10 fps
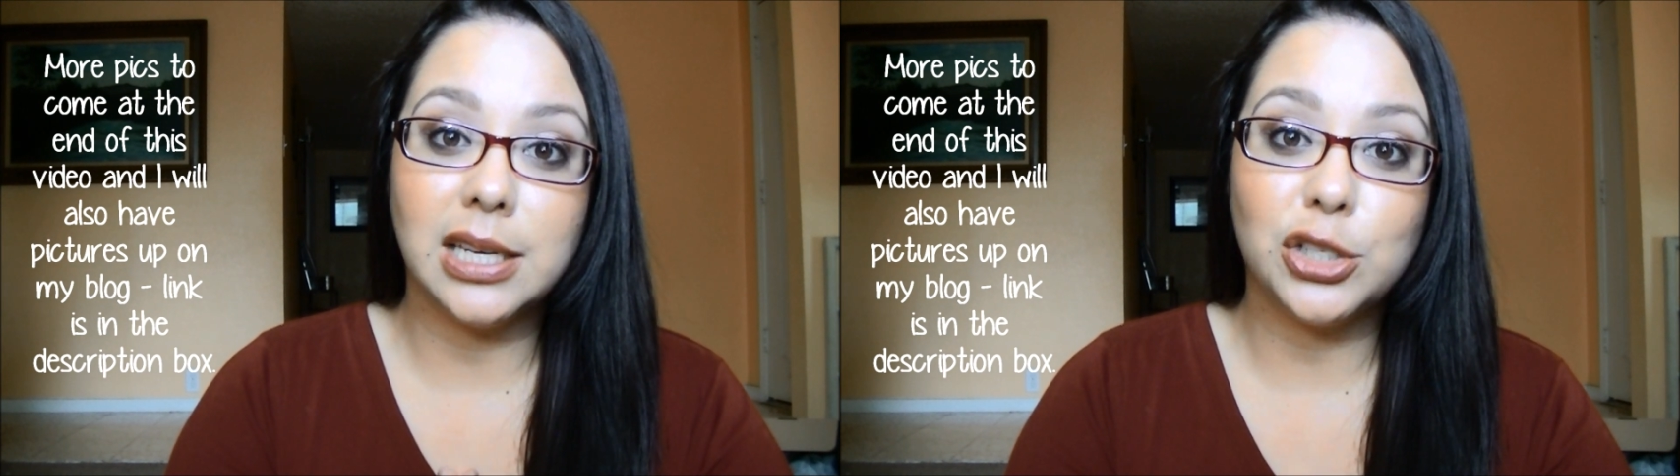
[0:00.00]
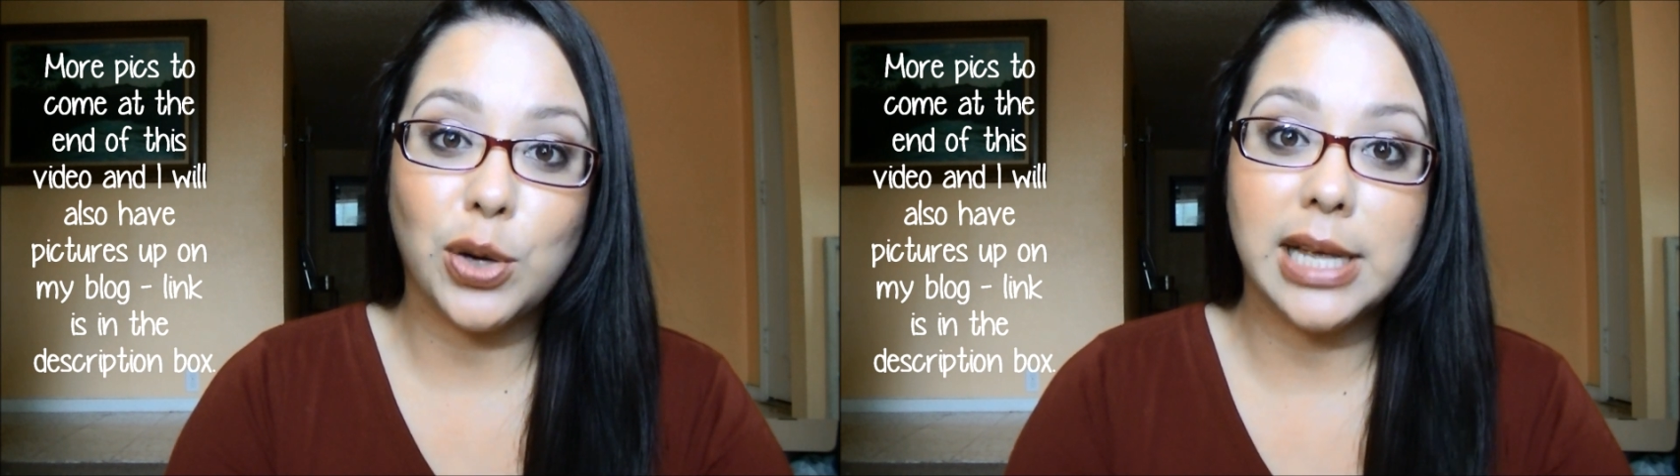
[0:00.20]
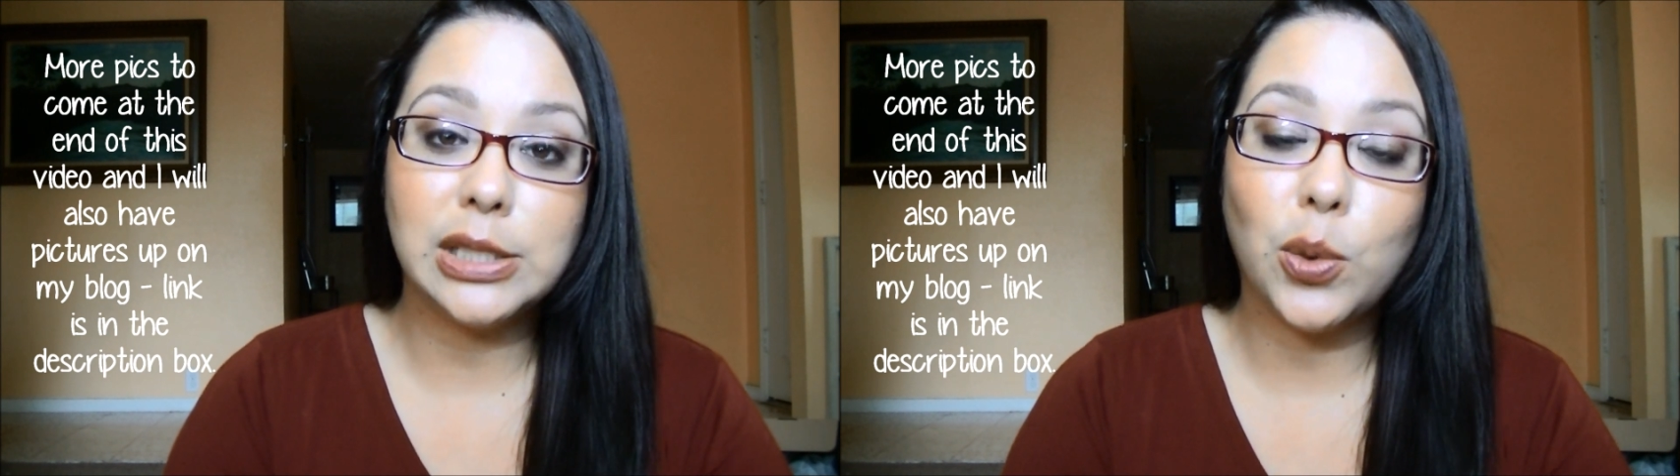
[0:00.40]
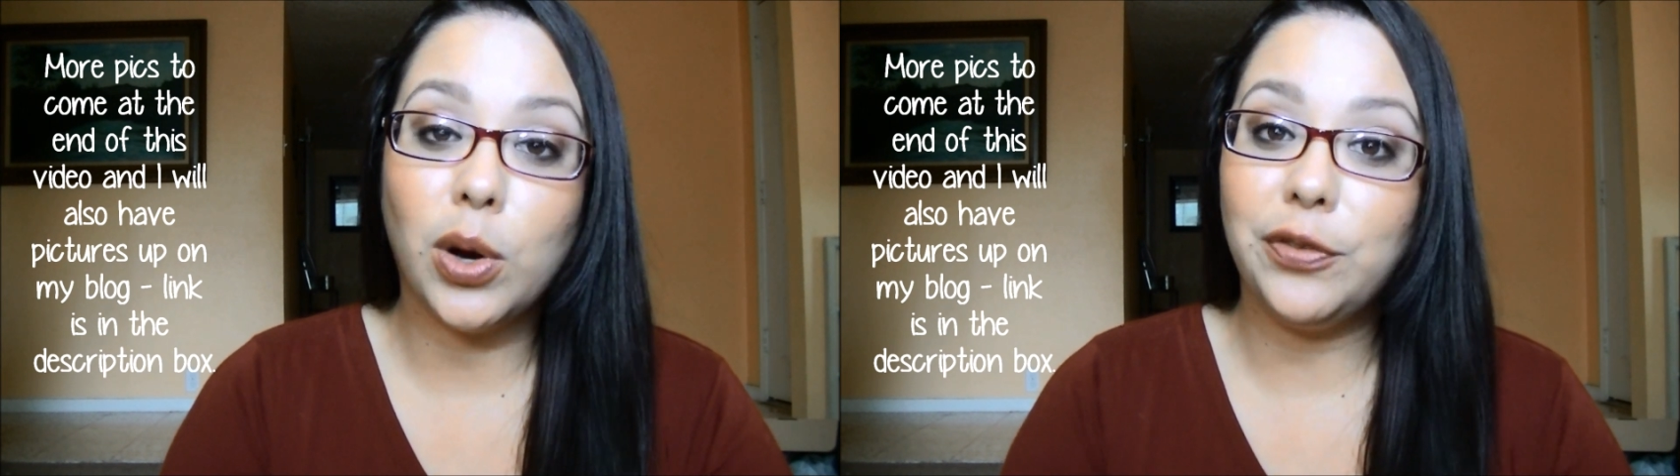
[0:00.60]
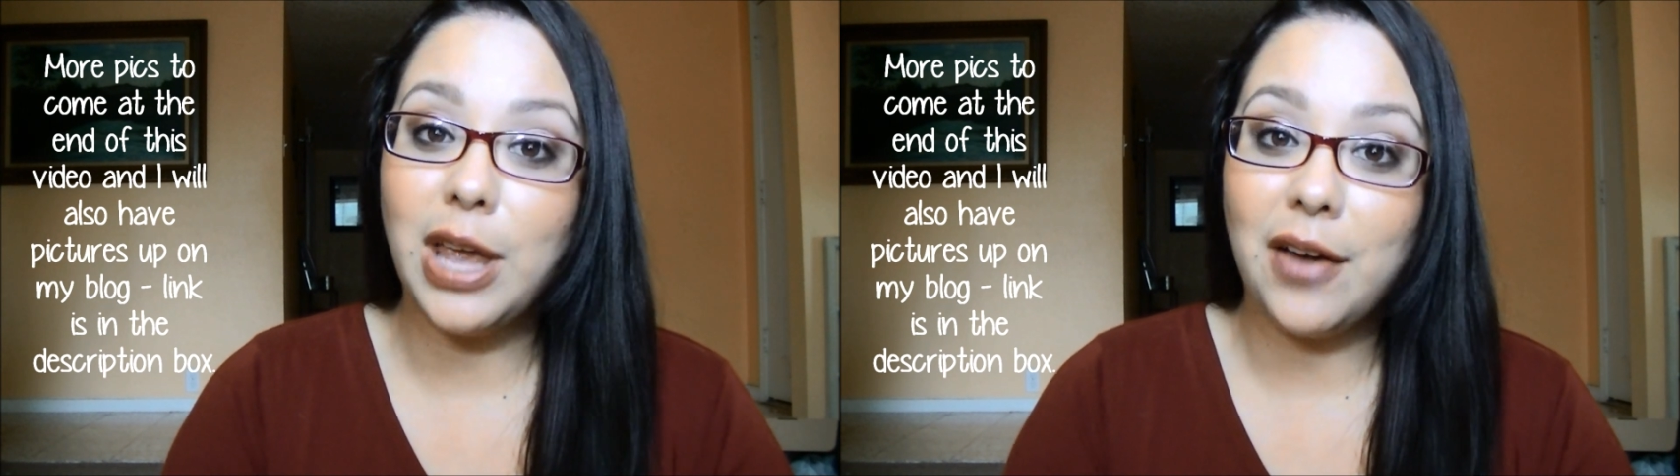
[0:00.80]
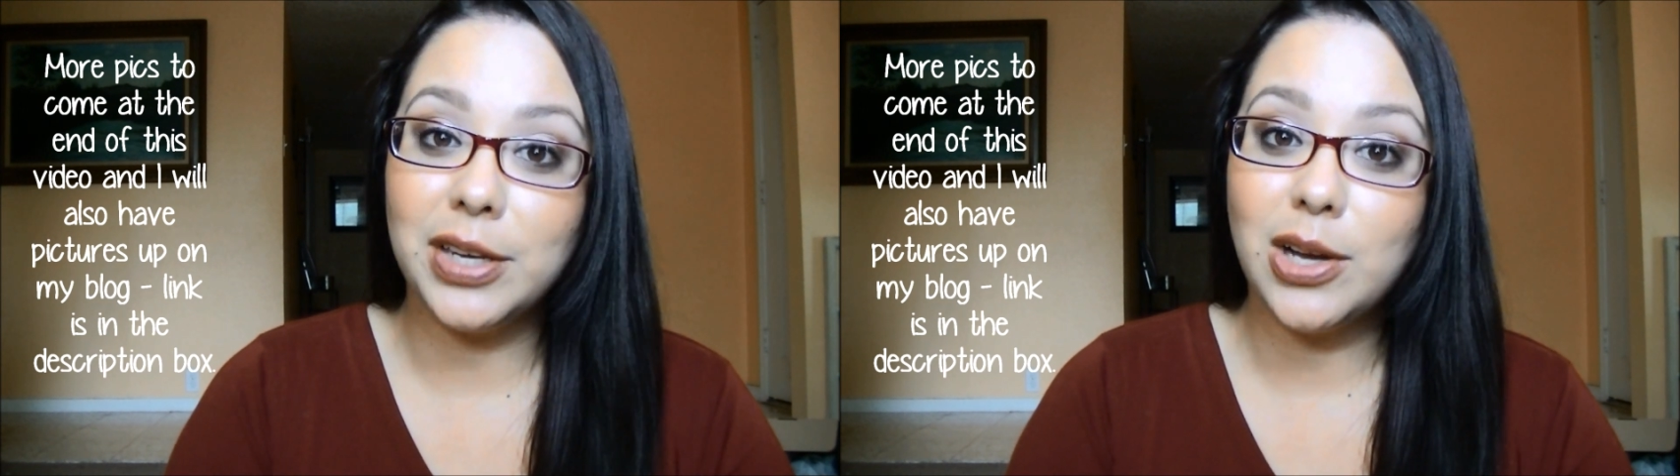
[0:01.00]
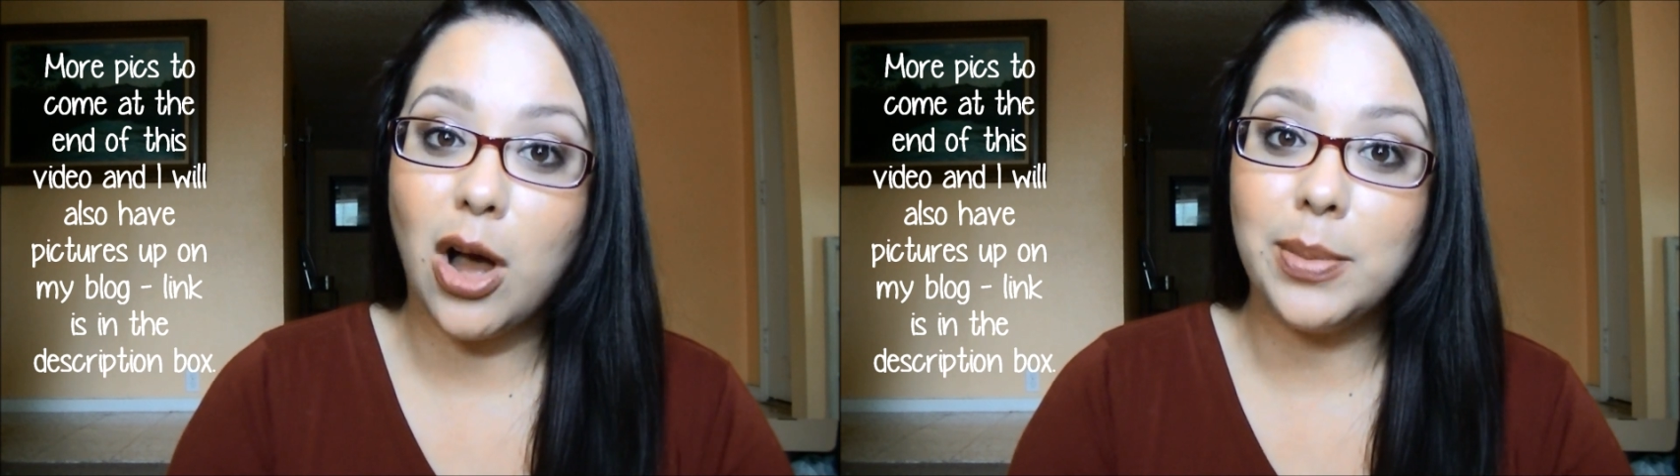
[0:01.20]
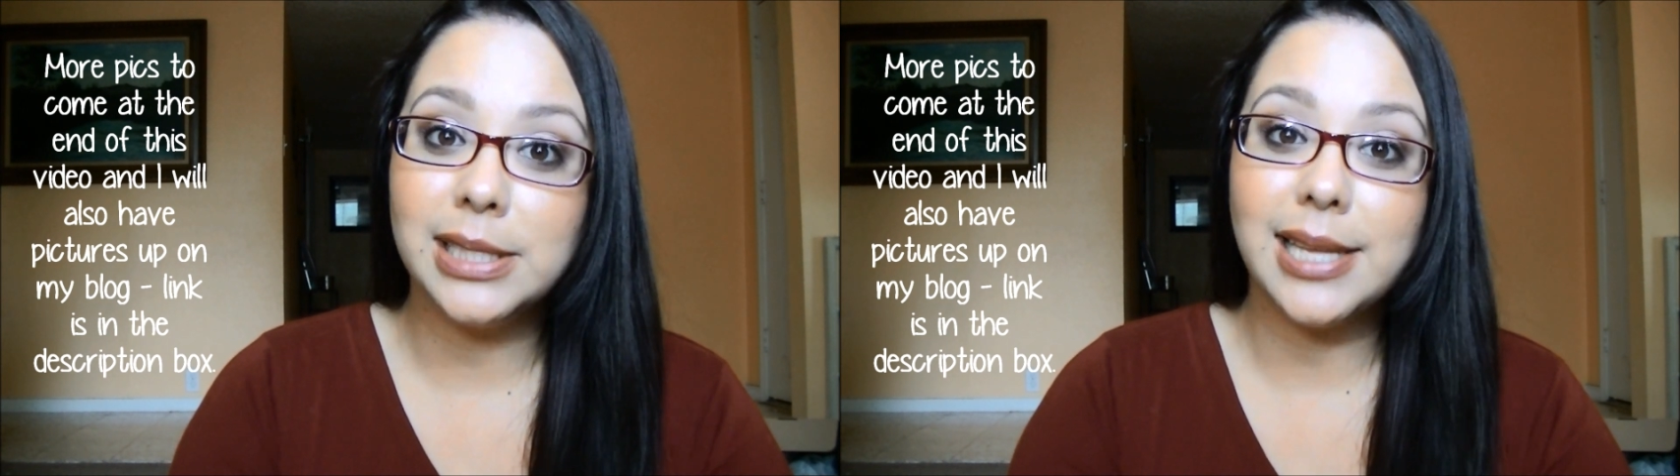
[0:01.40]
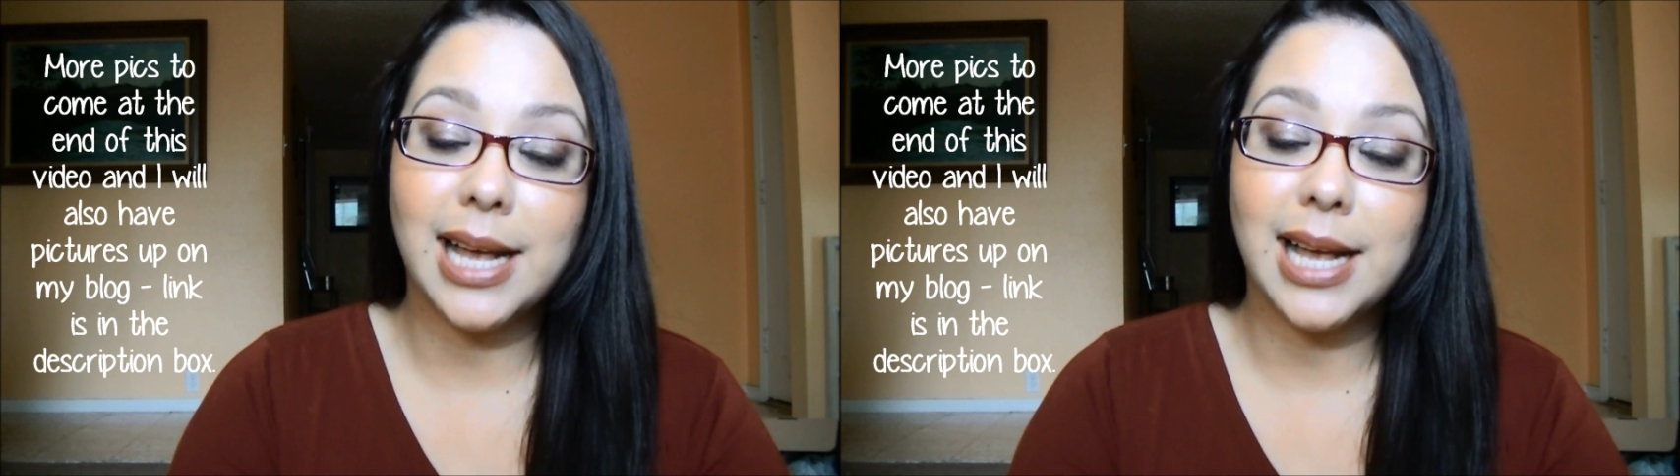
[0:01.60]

address, or if you have any comments,